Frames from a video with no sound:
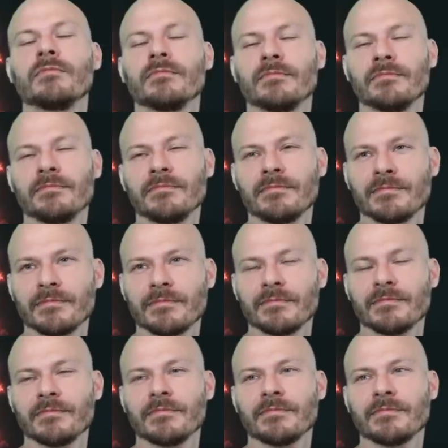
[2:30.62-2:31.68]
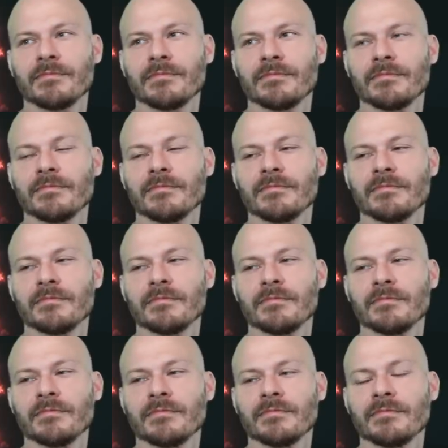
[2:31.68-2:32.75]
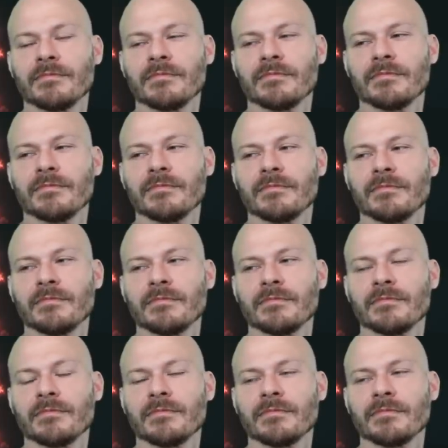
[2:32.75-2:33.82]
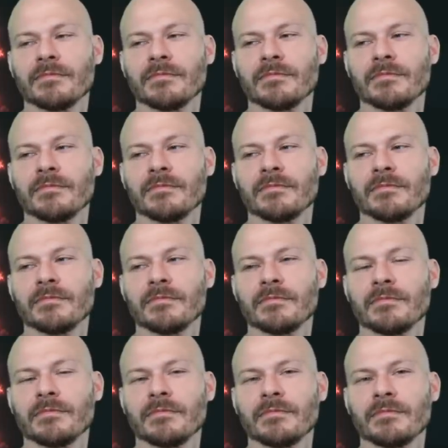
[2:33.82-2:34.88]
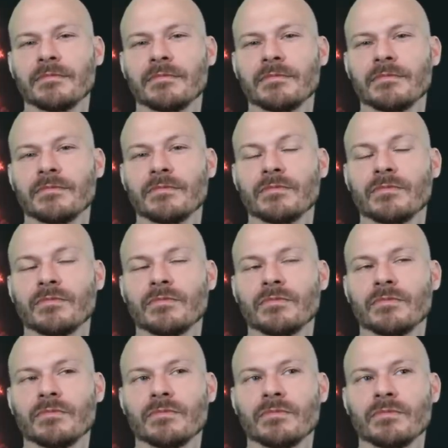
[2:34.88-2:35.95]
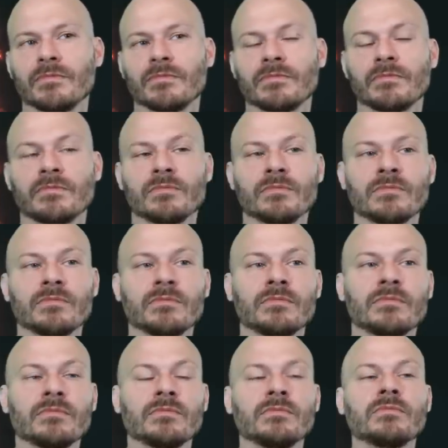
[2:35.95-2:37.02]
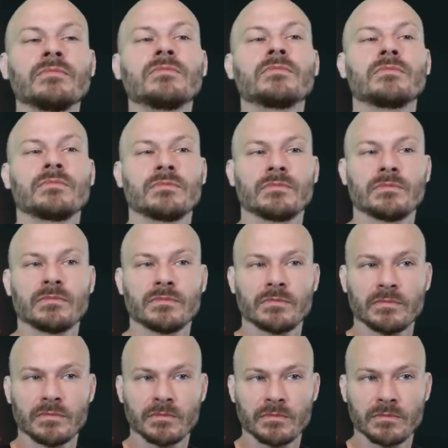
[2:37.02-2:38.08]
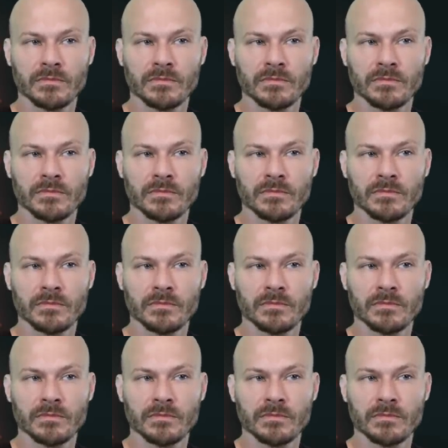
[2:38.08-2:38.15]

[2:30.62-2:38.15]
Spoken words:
(not speaking)